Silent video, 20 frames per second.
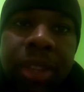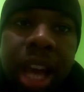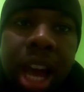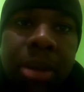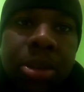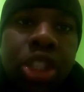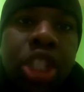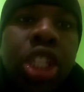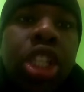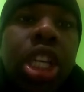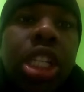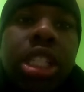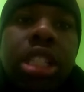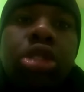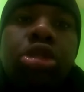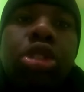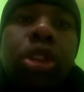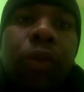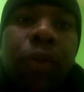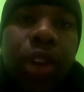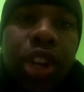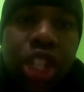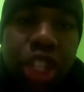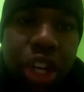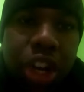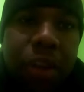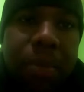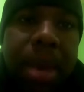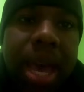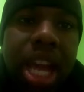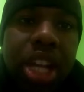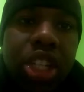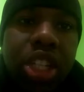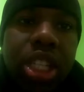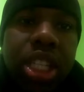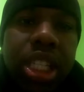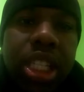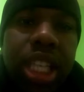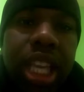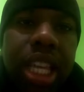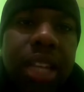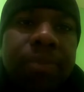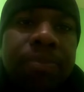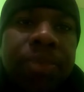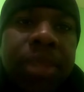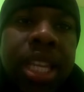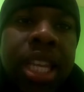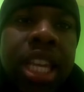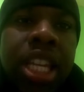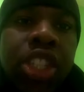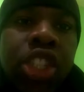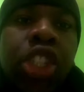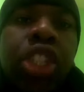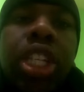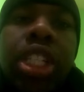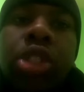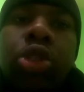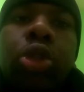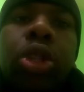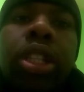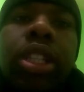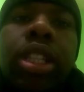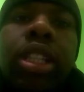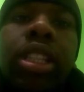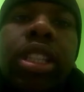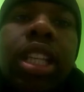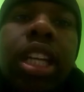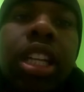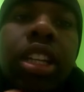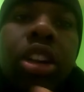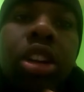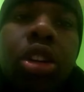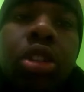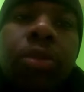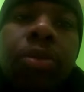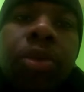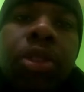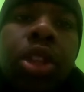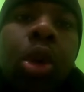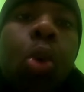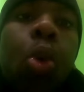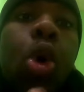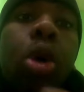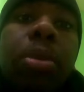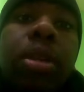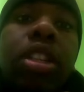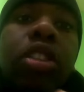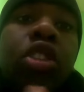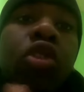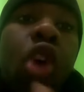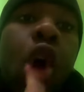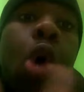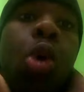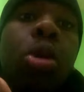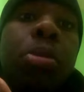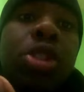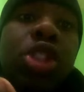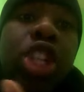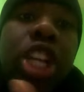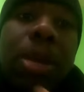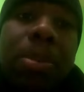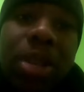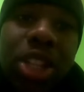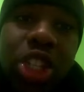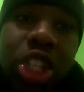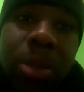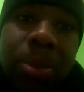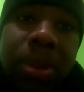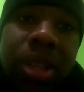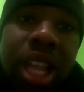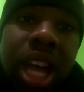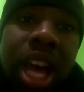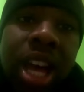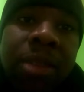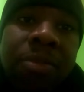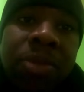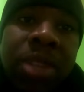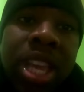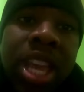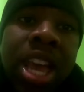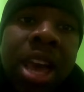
She does lose her fair share of matches, and she does lose the Raw Women's Championship a lot.